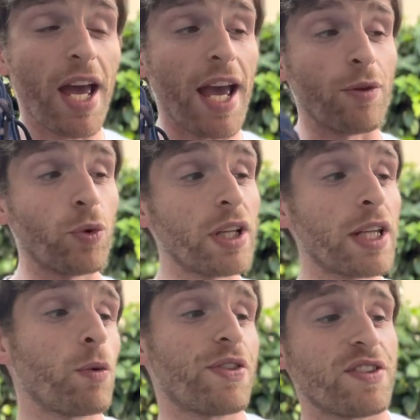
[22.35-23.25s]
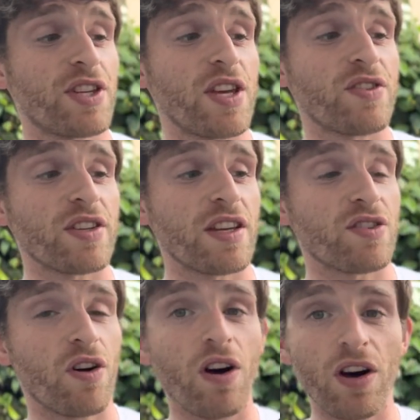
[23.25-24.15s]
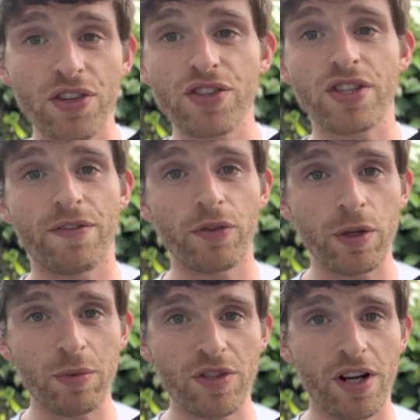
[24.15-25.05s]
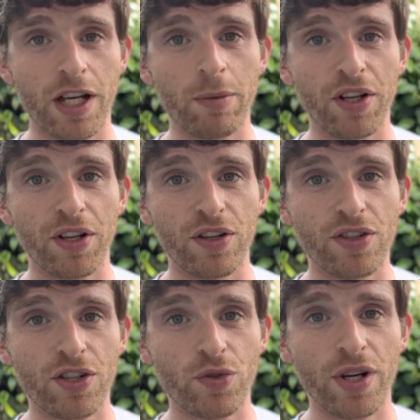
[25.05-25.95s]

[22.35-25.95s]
And really what this is all the stuff that we've been talking about here on Dr.